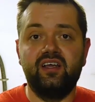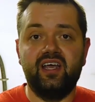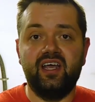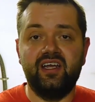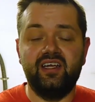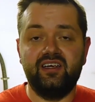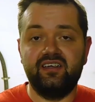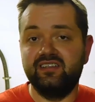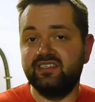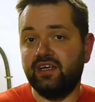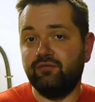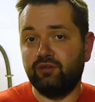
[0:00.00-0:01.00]
and it can
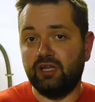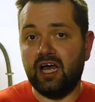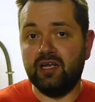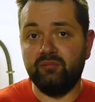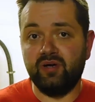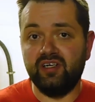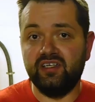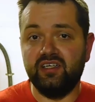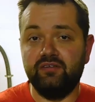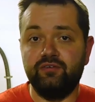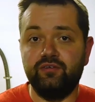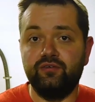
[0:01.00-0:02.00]
save a lot of money
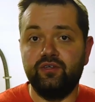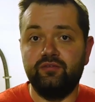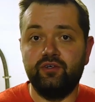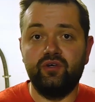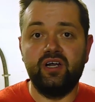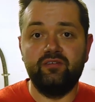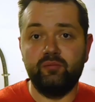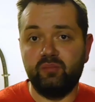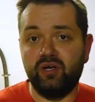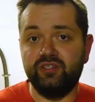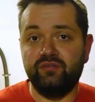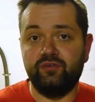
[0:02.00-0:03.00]
if you don't have the
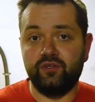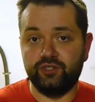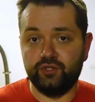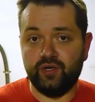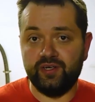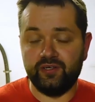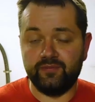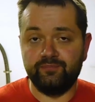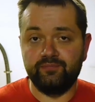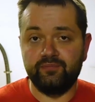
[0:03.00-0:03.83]
budget for a joiner.